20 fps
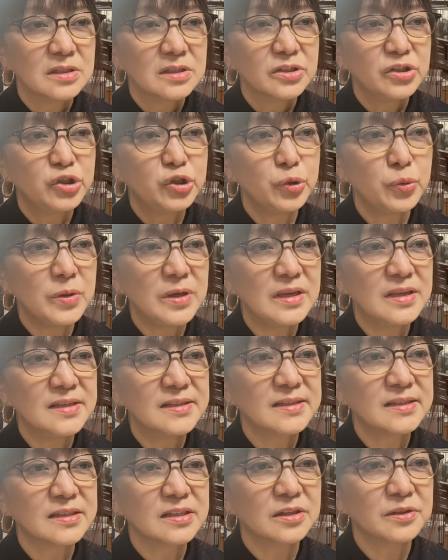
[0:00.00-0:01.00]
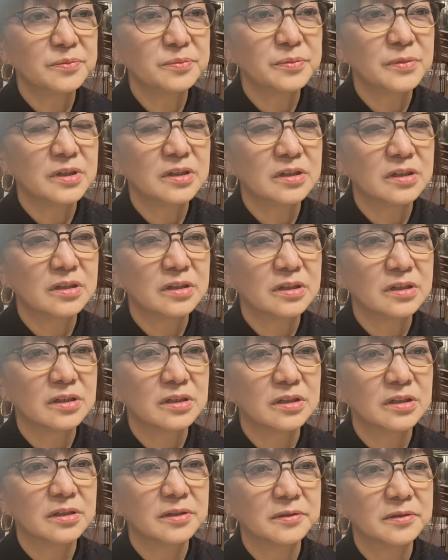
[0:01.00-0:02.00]
doing some,
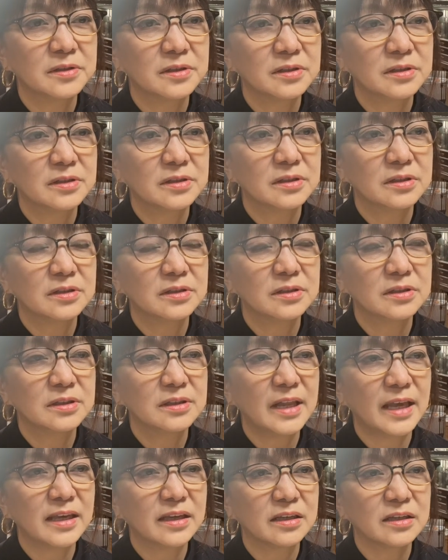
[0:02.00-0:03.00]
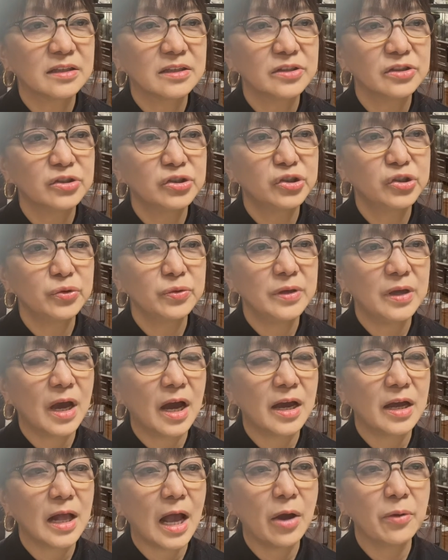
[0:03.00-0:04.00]
uh, like doing,
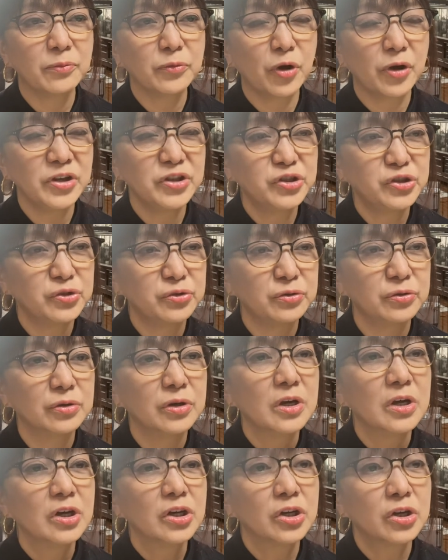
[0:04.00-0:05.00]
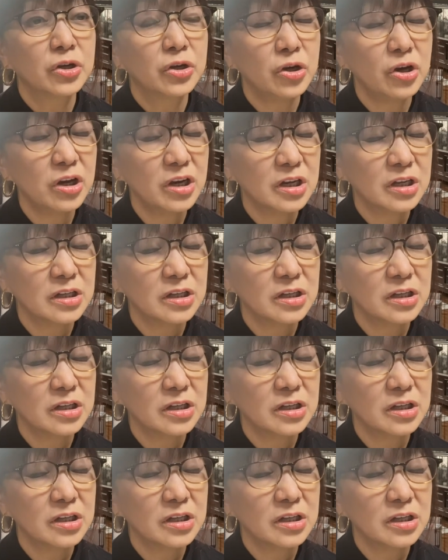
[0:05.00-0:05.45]
I, I'm going to cook